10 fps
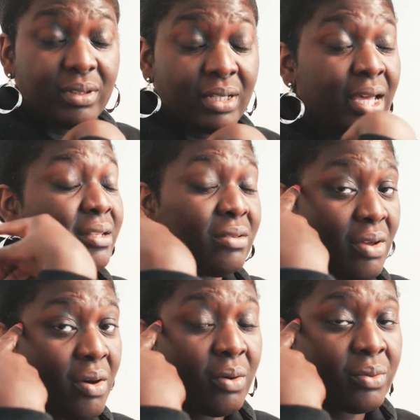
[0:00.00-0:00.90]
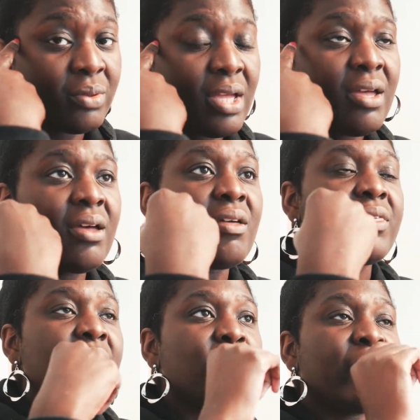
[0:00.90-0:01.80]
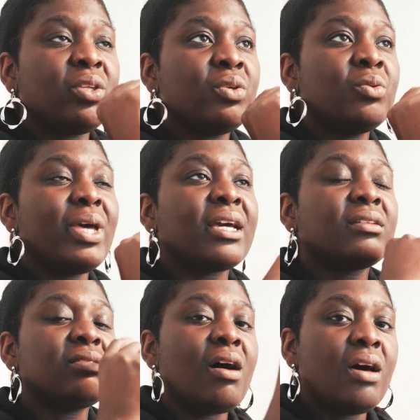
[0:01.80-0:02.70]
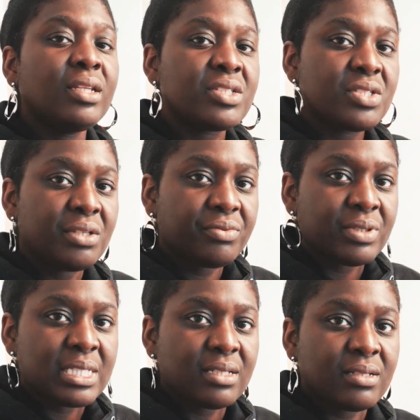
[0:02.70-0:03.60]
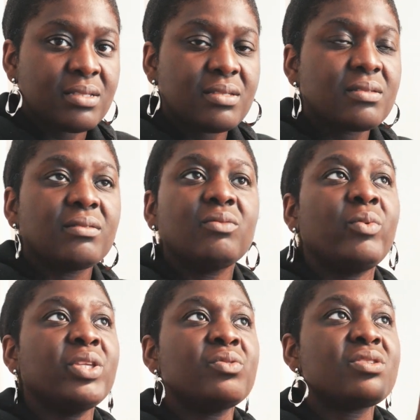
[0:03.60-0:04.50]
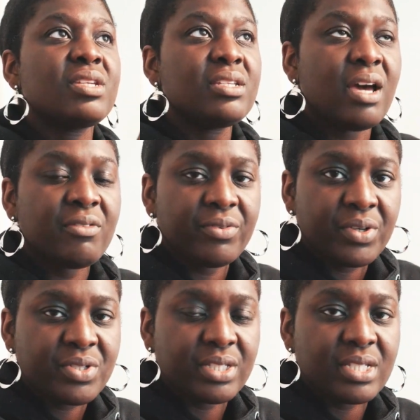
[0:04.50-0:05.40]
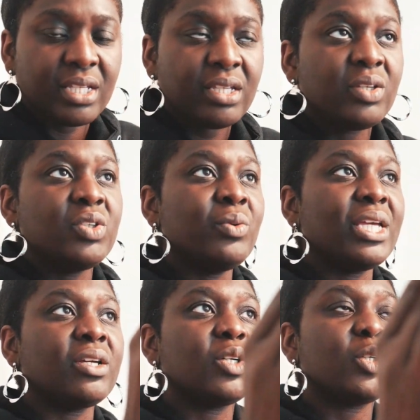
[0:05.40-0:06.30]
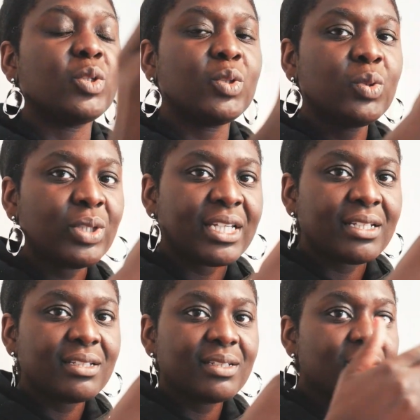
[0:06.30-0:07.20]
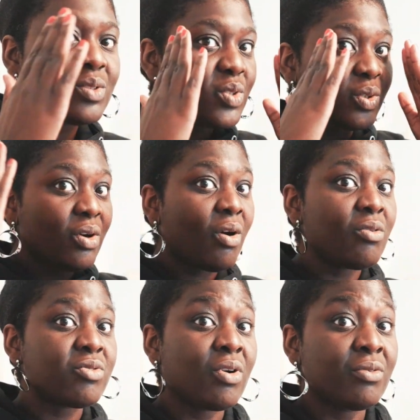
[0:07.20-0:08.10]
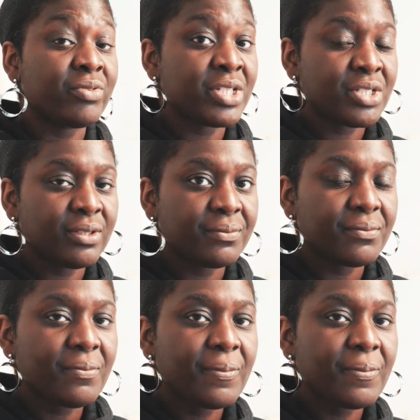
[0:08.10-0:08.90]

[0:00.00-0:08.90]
and I know that when you acknowledge differences, when you see diversity, you include it to your overall vision.